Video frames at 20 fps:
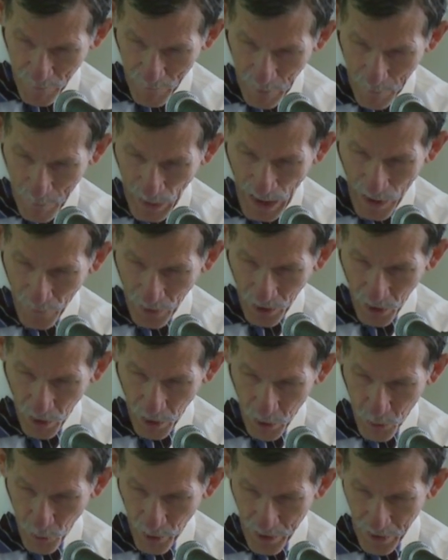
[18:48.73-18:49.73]
of about
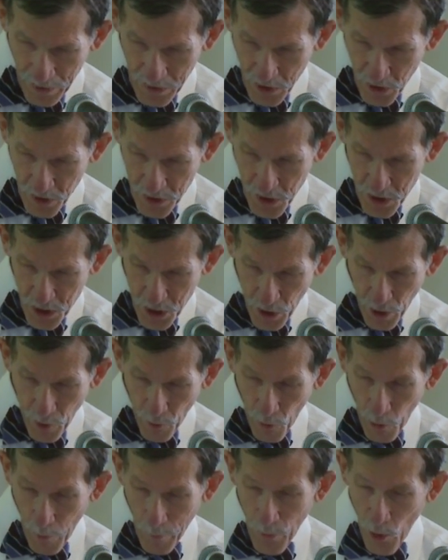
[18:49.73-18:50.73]
100 and
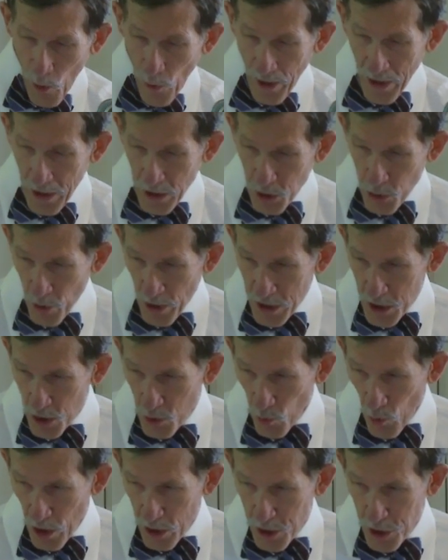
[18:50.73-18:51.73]
considerable
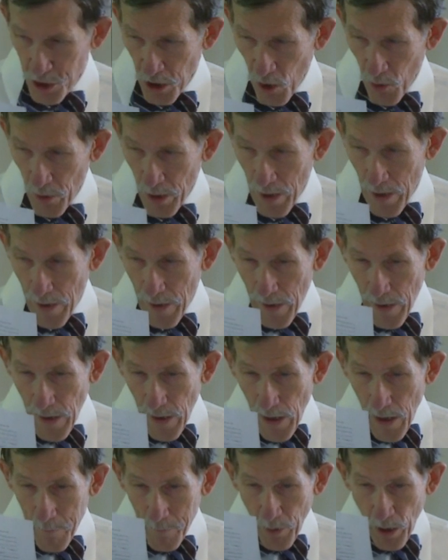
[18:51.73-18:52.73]
interest was shown,
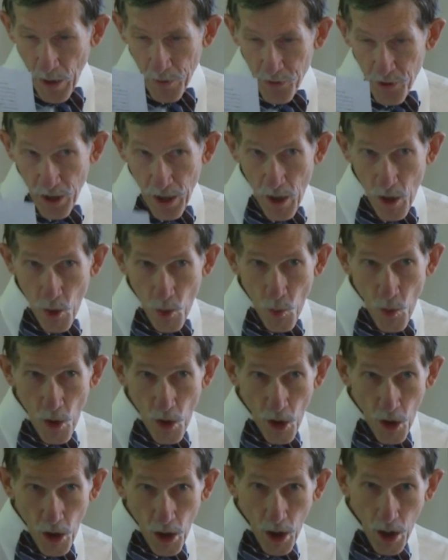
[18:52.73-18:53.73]
but there
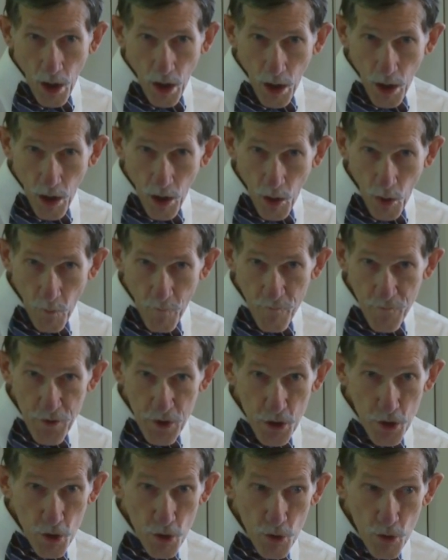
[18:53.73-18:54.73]
were
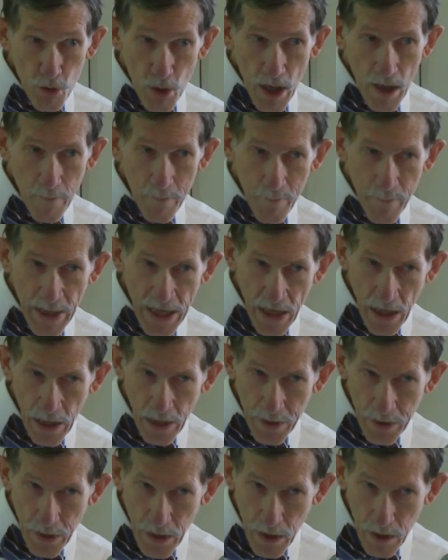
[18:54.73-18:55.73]
few
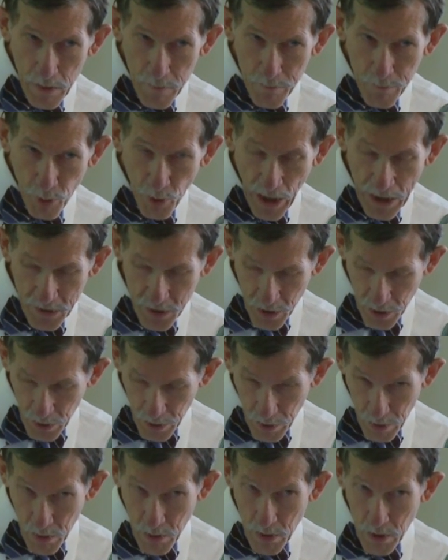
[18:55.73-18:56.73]
men present.
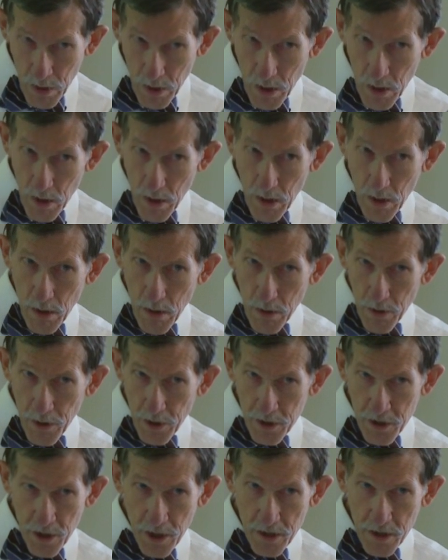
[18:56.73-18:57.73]

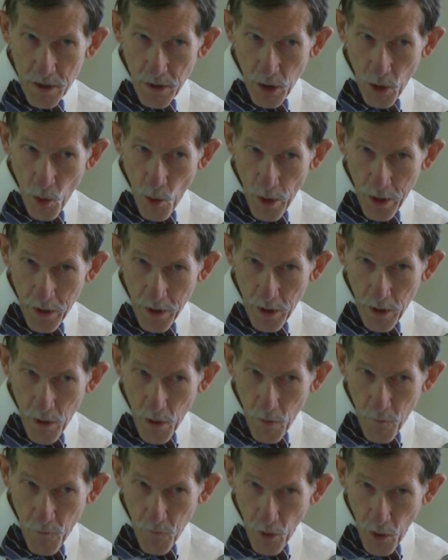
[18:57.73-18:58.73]
This isn't going to
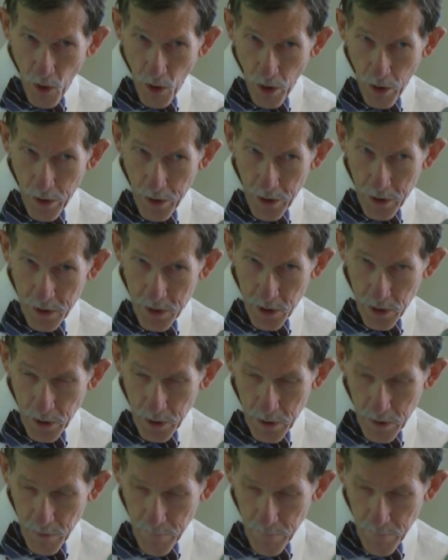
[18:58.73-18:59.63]
go far, is it?